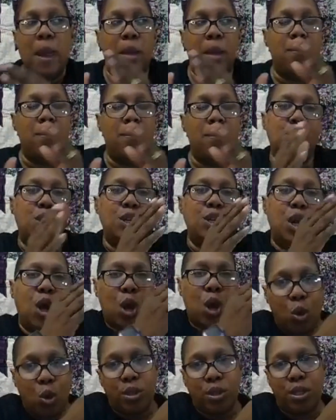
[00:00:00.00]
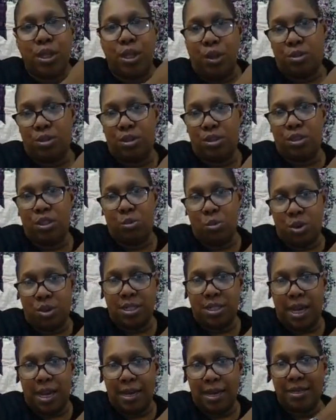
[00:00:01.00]
but you can only use the small
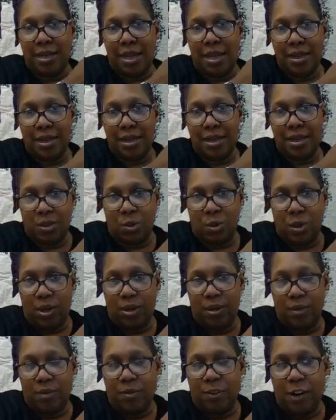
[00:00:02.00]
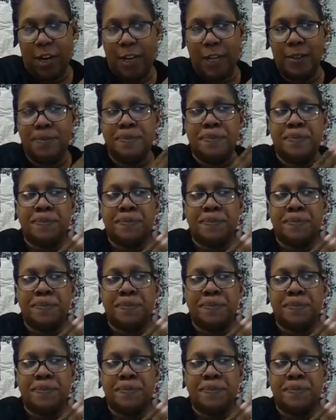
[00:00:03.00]
dies in this one, right?